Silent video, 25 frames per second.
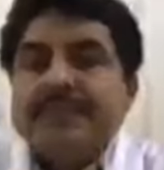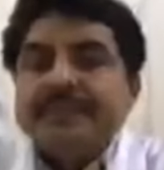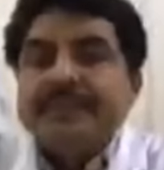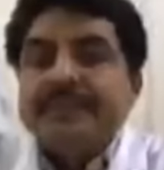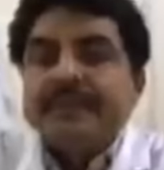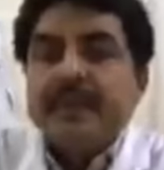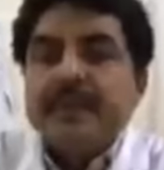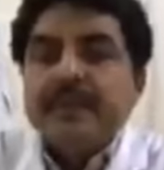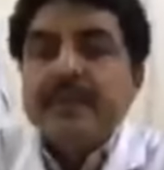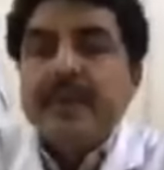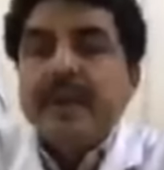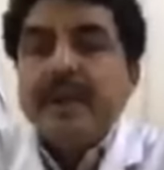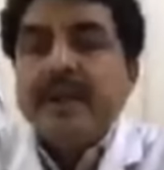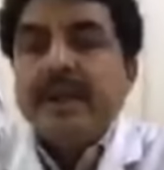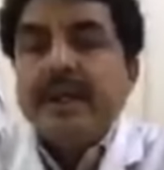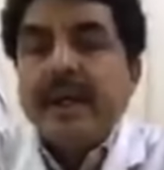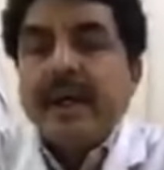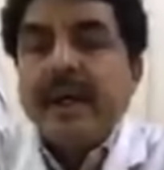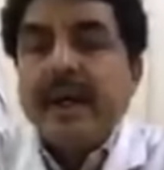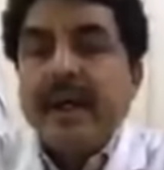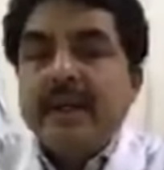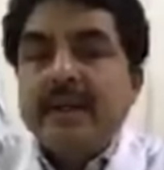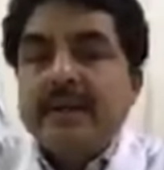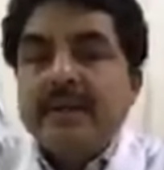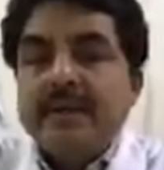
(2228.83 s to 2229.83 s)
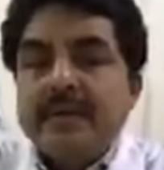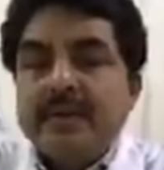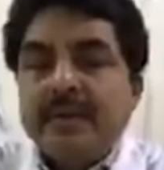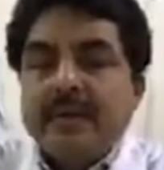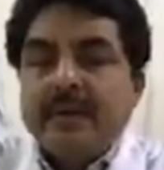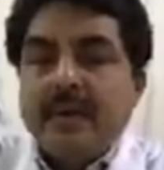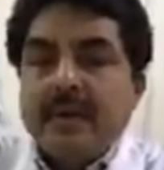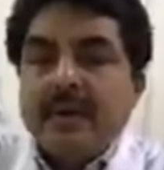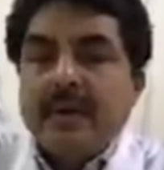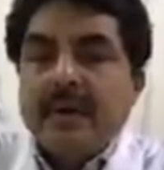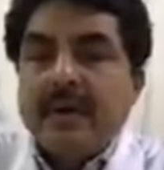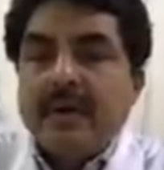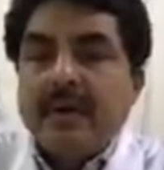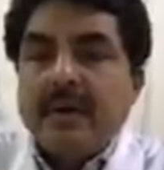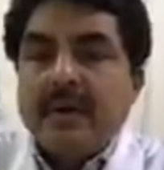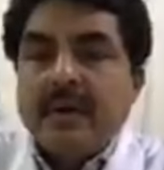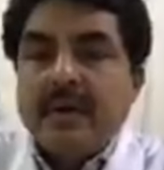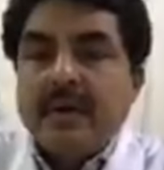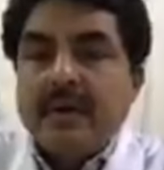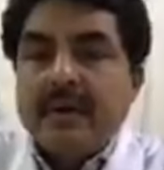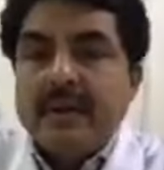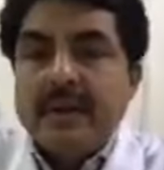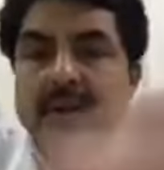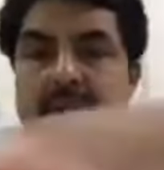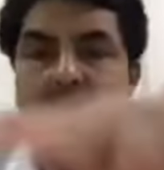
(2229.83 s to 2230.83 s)
we'll tell you
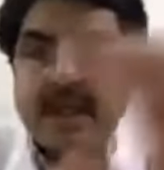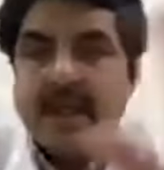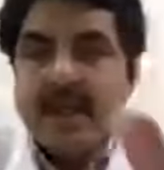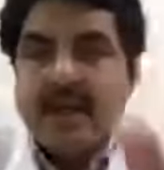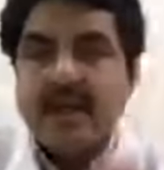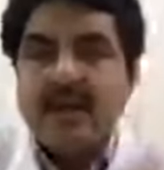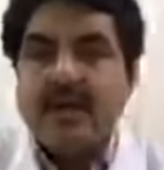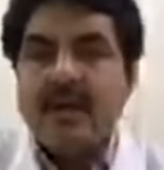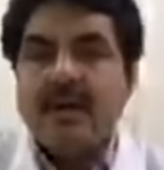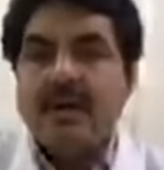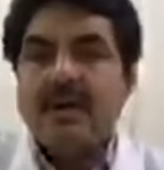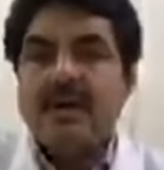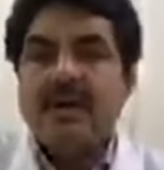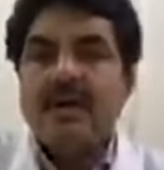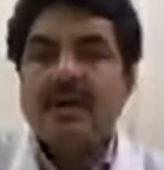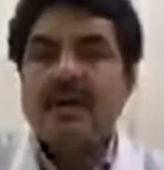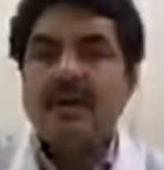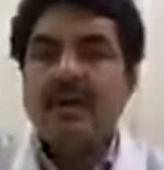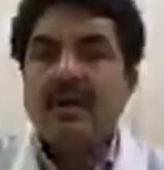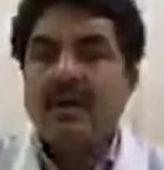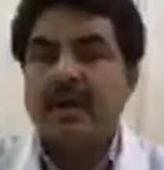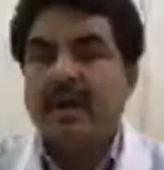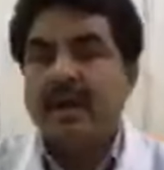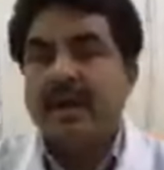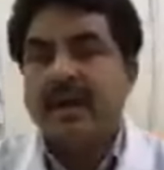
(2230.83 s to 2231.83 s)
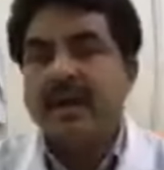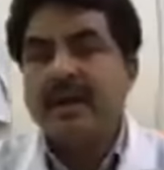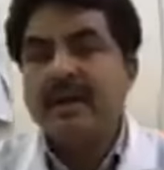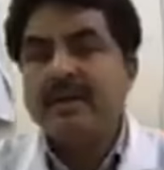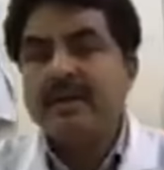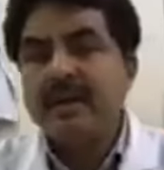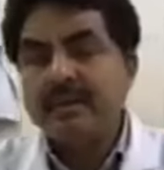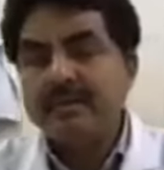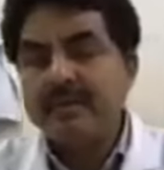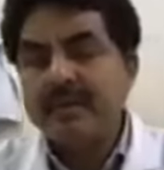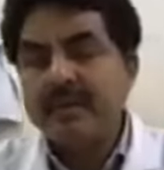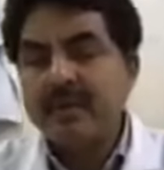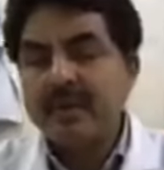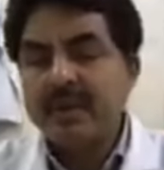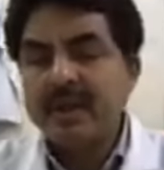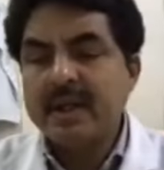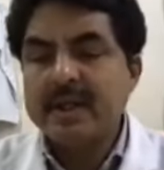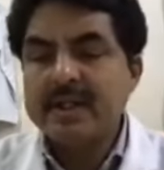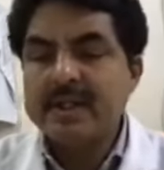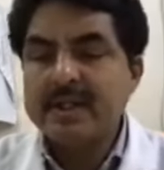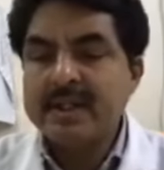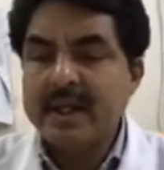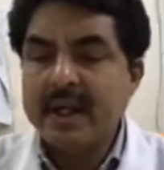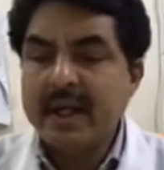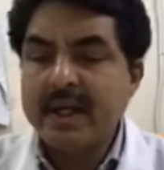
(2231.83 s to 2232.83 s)
these are all in about
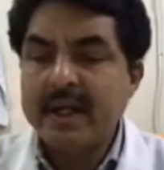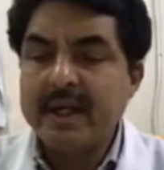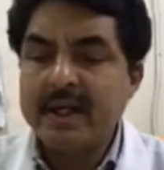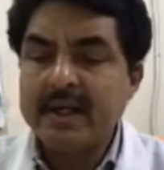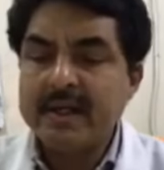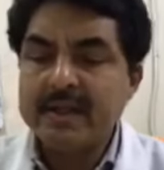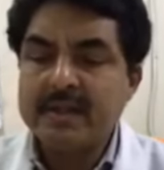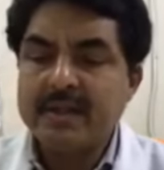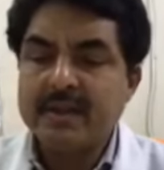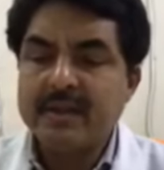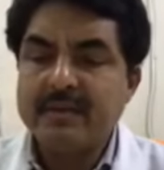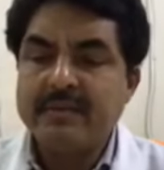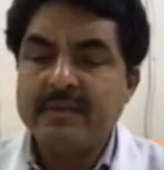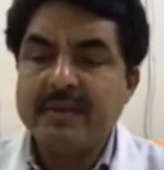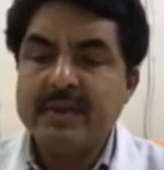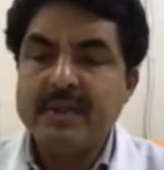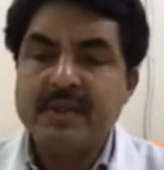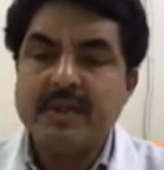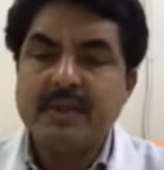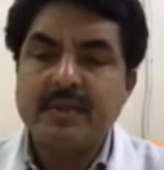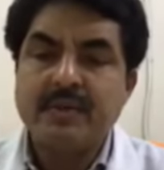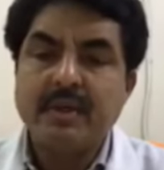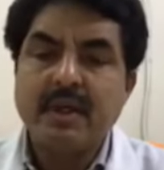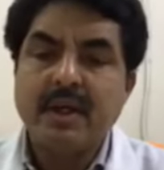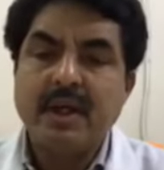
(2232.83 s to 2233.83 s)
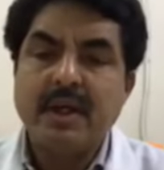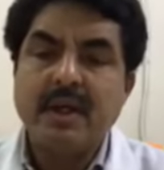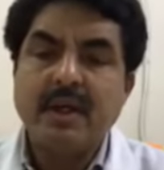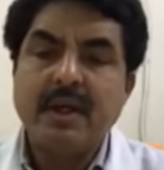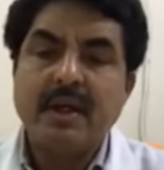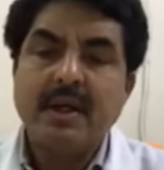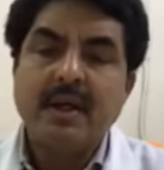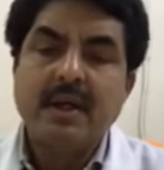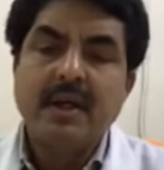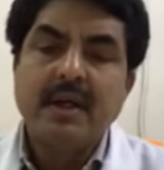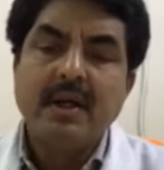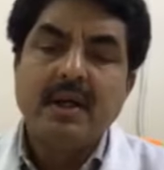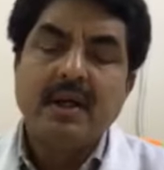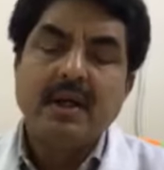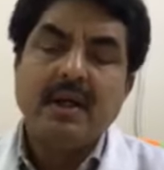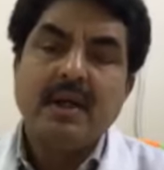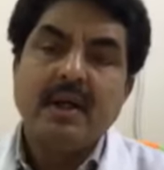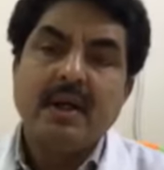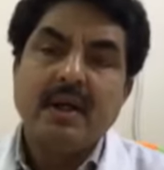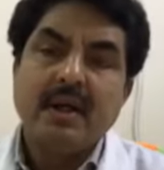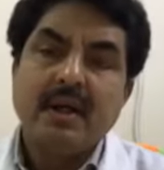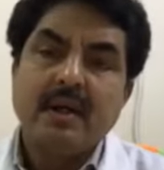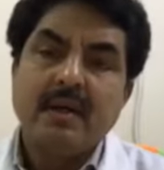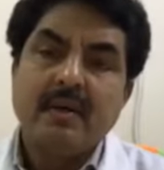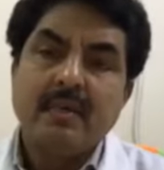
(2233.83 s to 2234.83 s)
the sinus or fistula
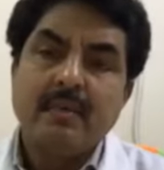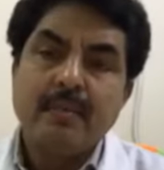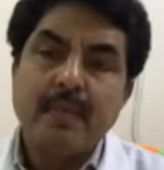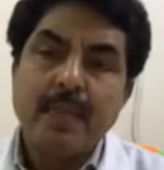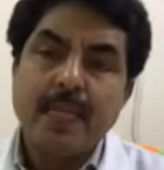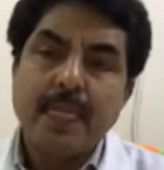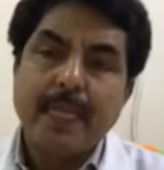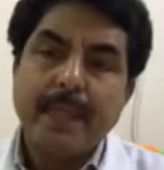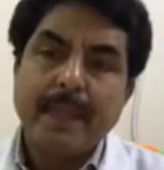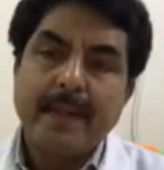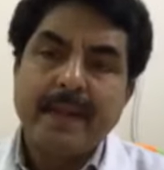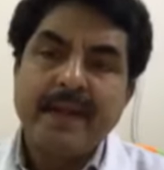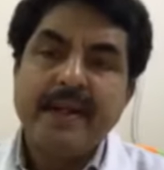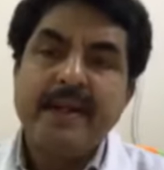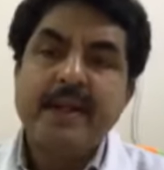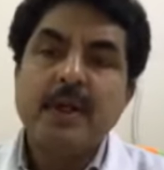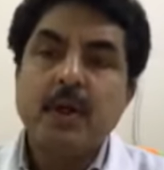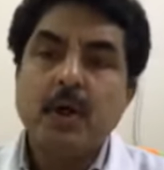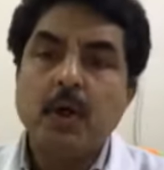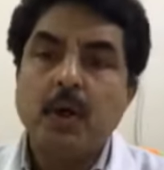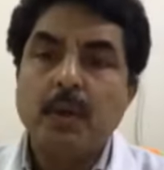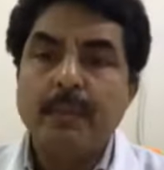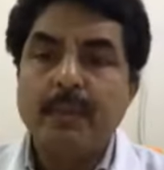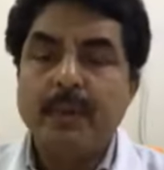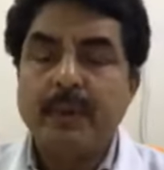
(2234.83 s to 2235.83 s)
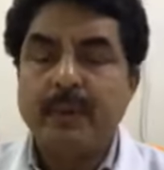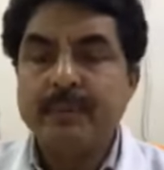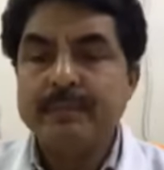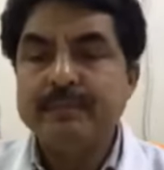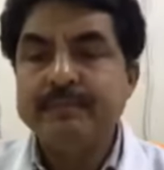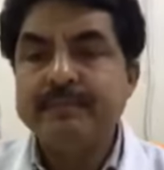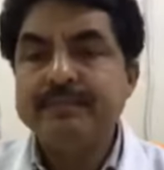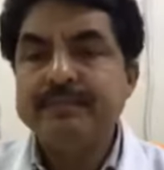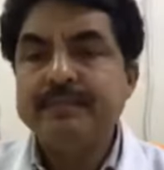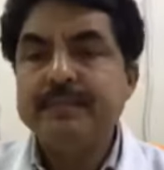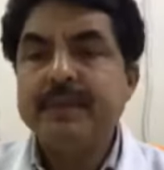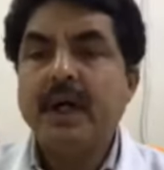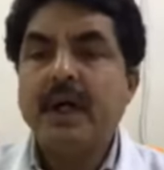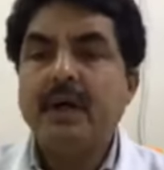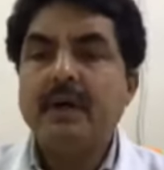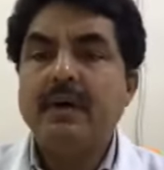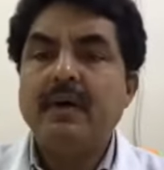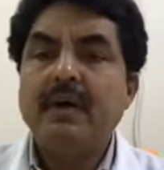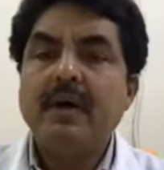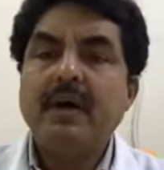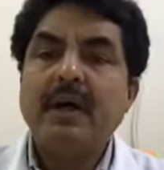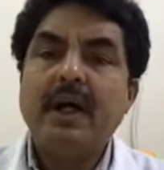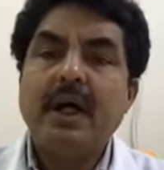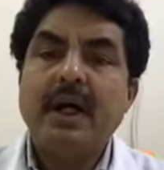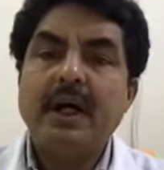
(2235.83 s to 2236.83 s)
in common.
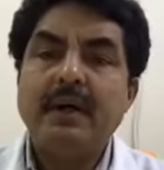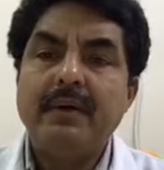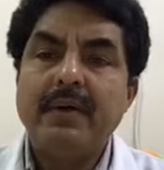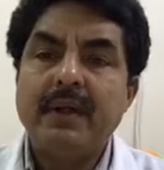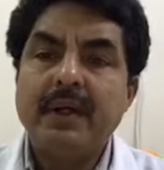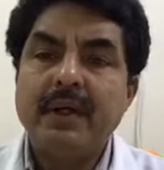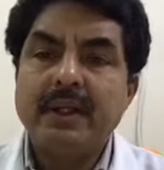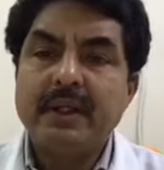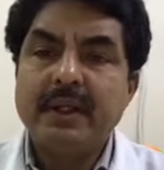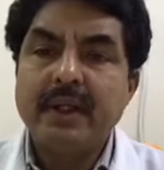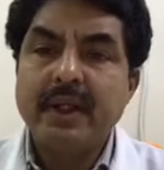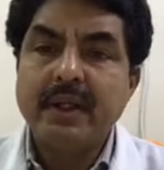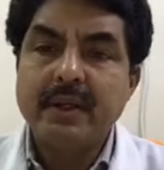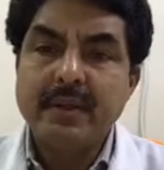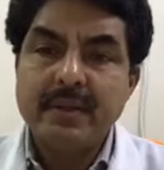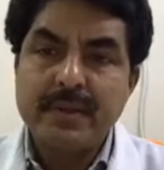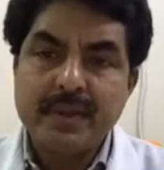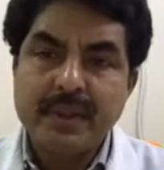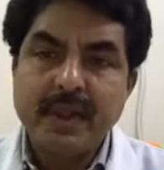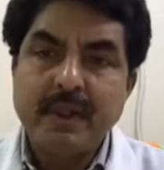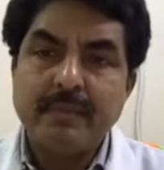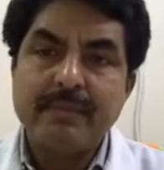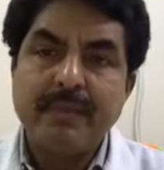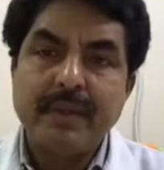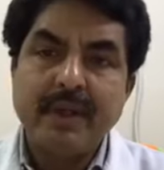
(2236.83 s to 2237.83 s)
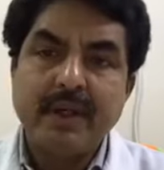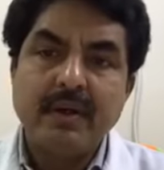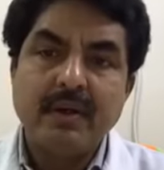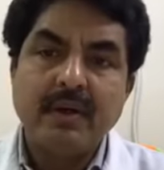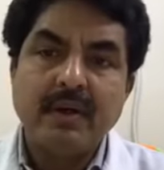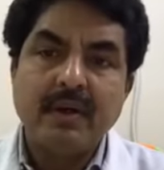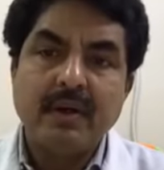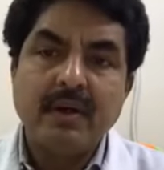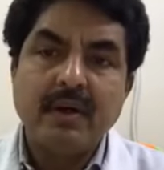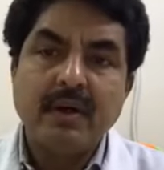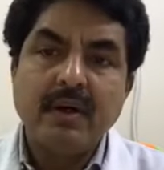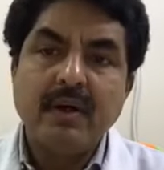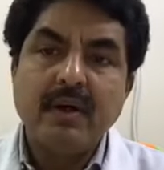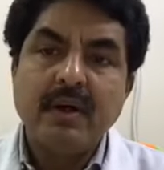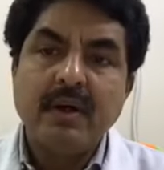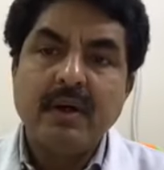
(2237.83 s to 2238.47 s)
Now I will tell you something on